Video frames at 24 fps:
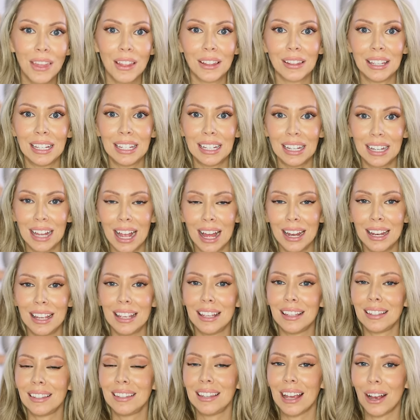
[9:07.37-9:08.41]
The link again
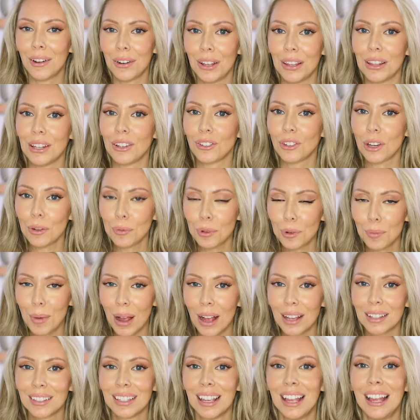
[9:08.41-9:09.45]
is down in the description
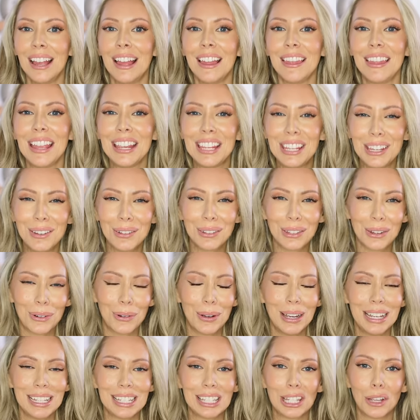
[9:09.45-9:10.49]
box. Thank you as
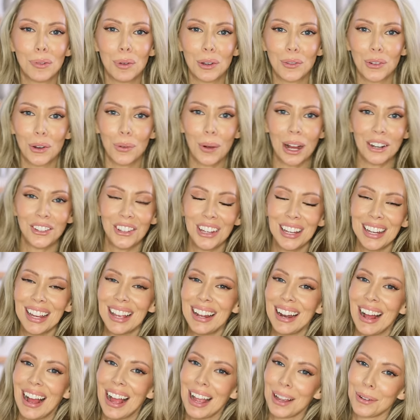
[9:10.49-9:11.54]
always so much for watching,
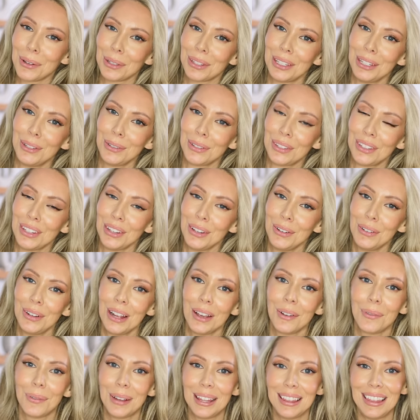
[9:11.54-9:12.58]
and I will see you soon
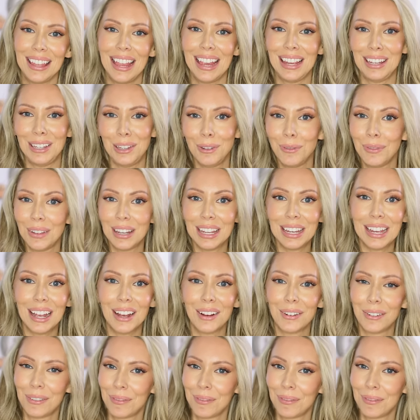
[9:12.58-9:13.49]
with a new video.